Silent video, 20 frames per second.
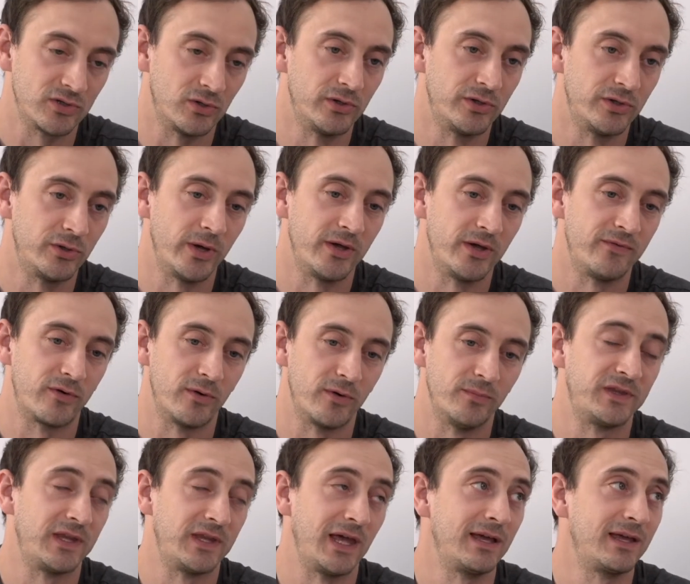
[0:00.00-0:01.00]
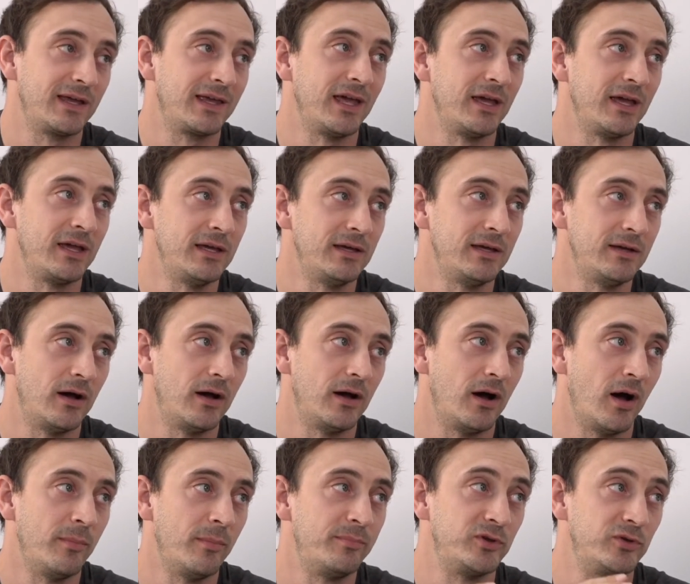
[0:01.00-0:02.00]
all the way from ten K
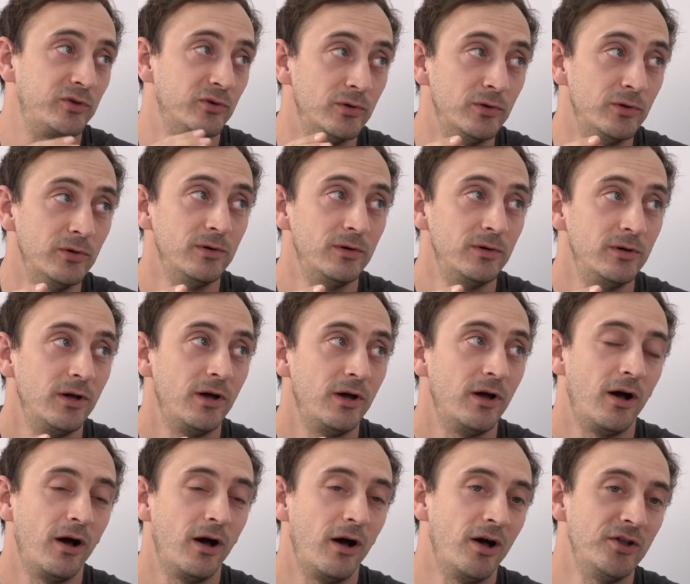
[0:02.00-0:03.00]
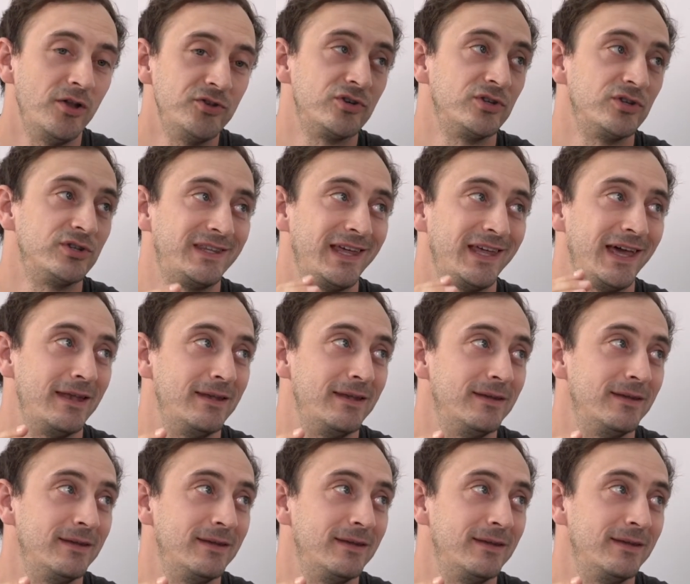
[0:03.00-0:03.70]
up to one hundred ten.